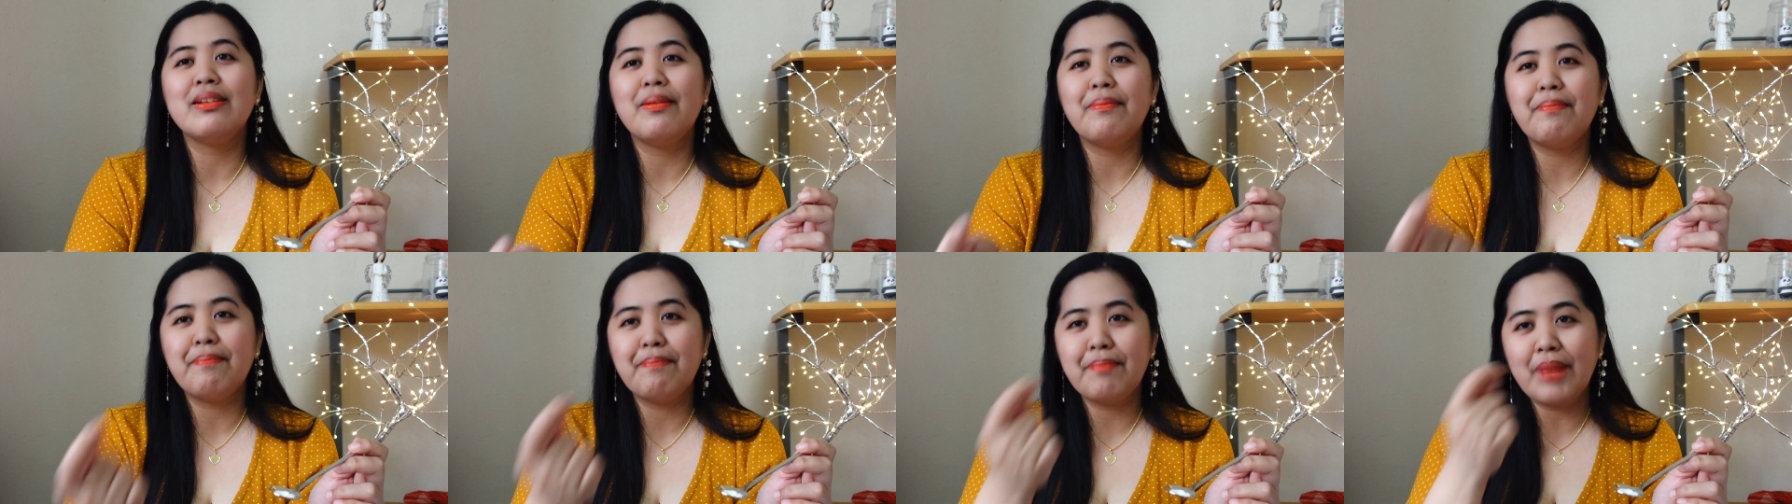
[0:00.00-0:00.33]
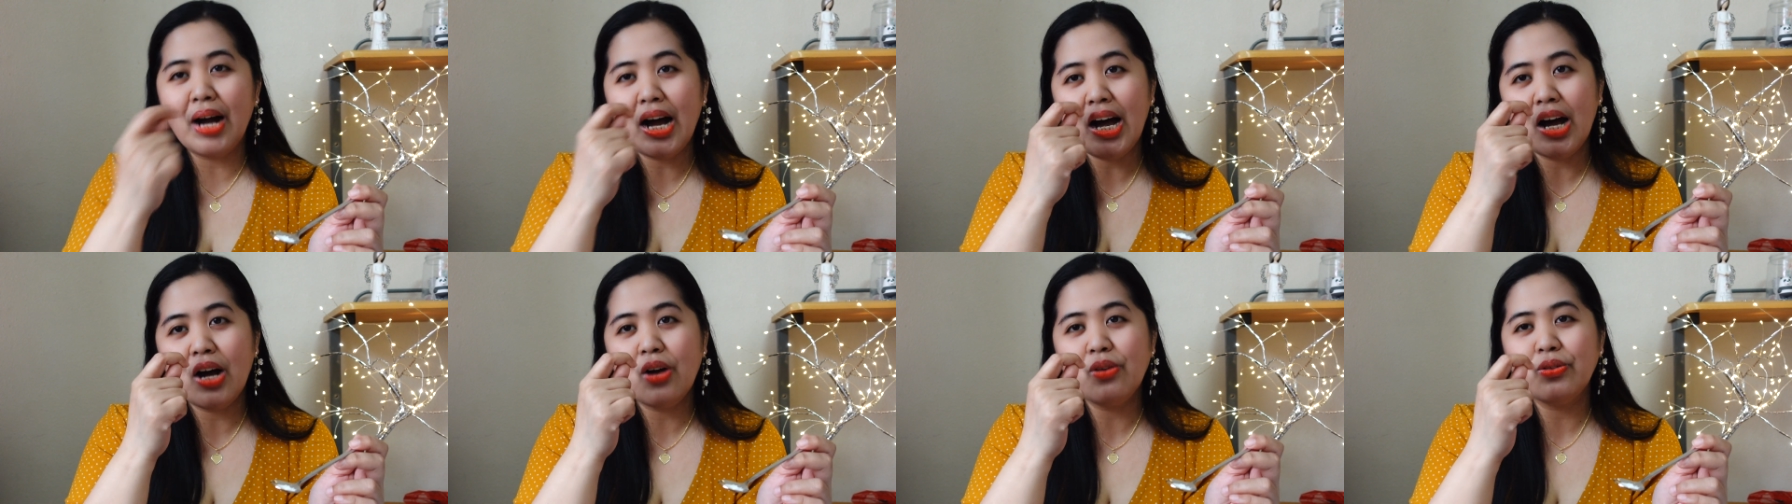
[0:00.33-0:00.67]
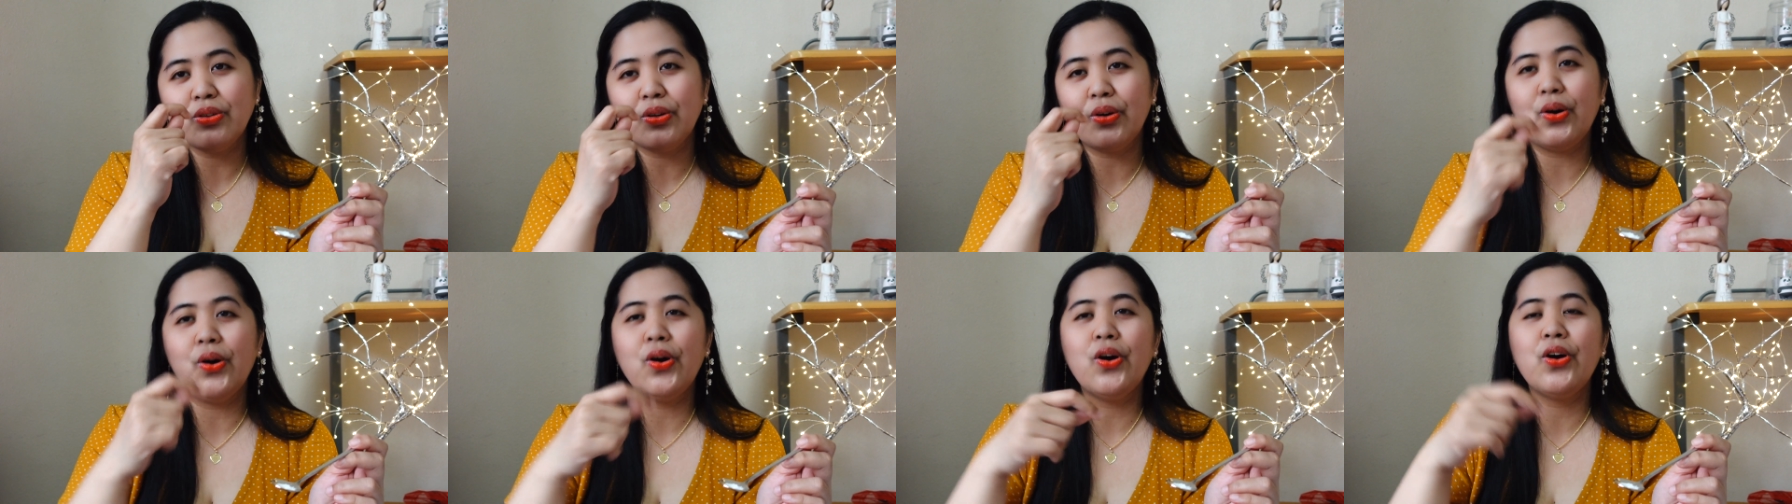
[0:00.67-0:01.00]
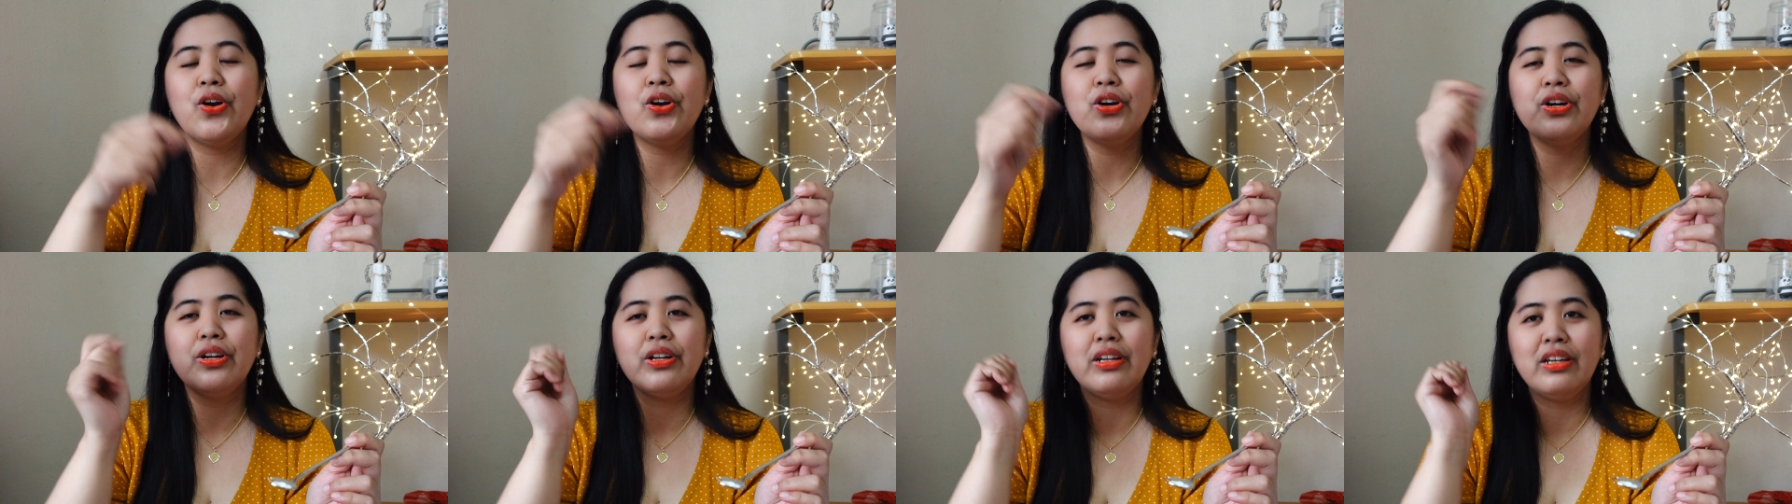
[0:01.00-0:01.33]
the mouth,
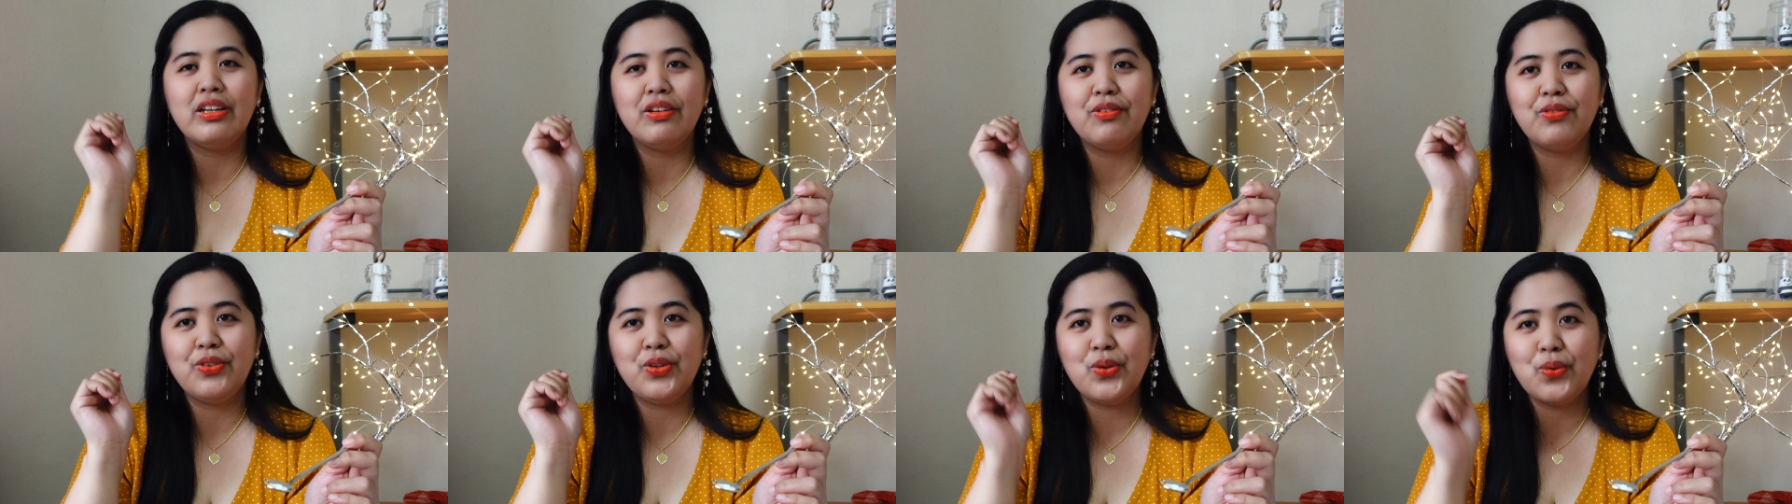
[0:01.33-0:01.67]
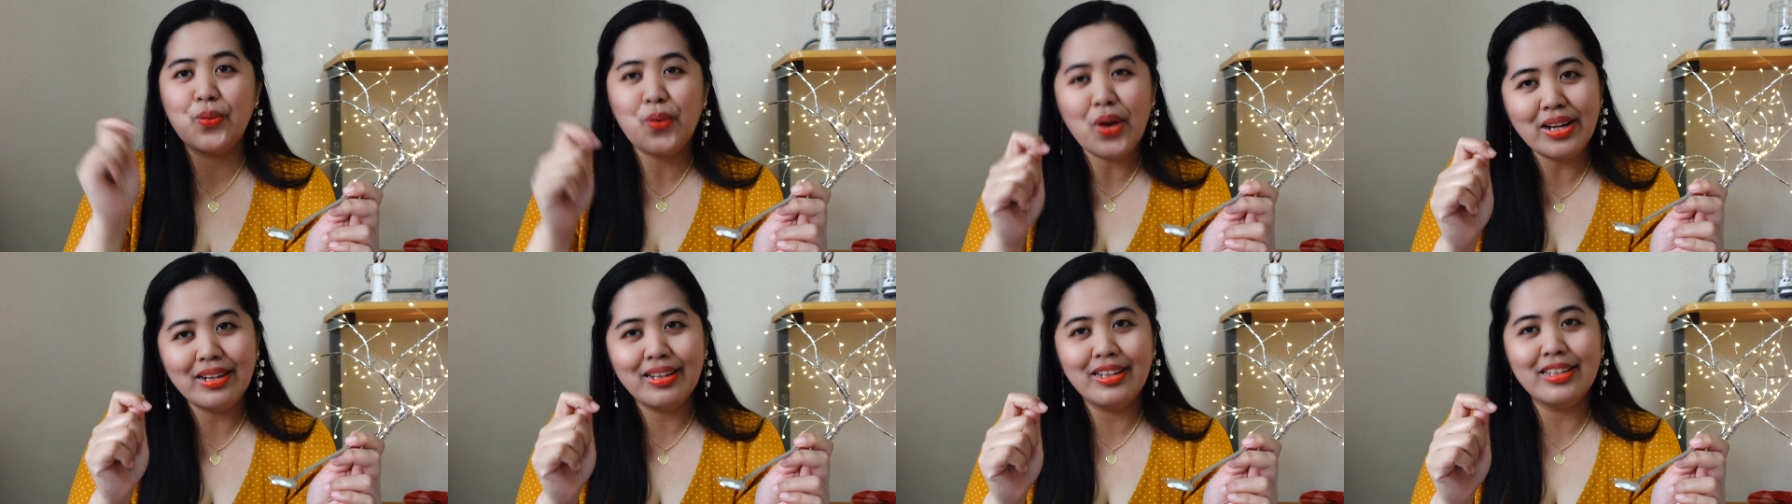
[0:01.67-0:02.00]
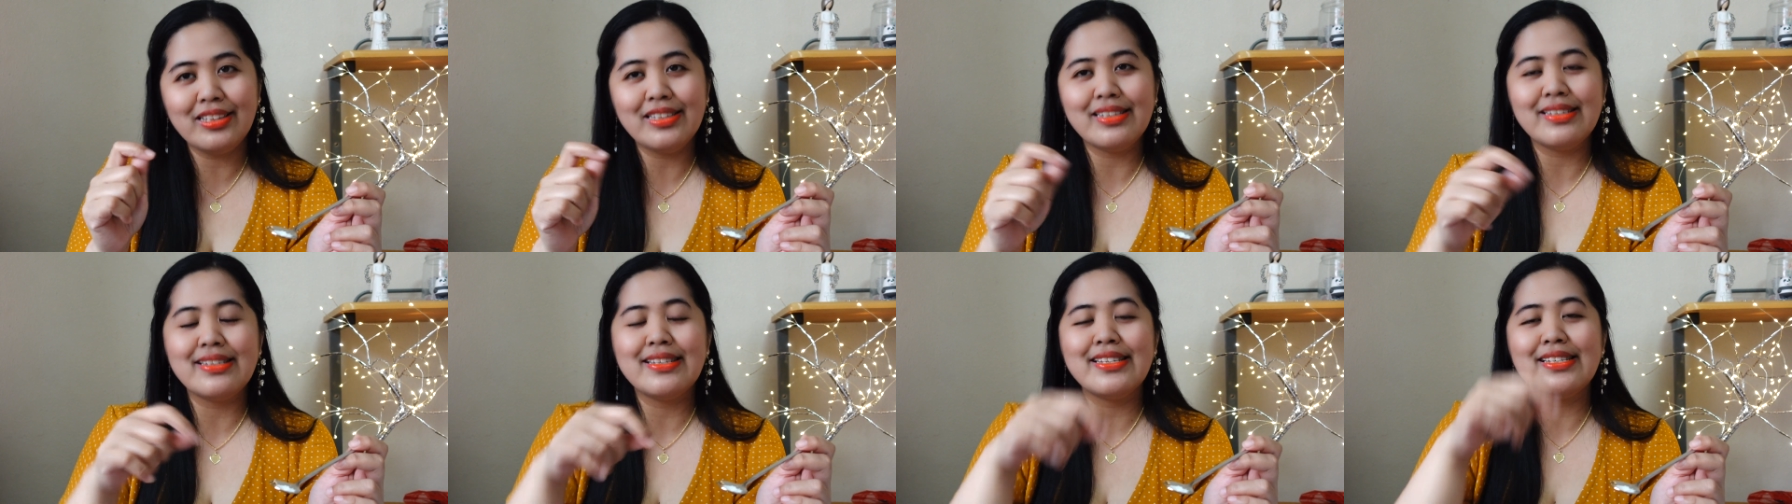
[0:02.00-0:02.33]
or if you want it,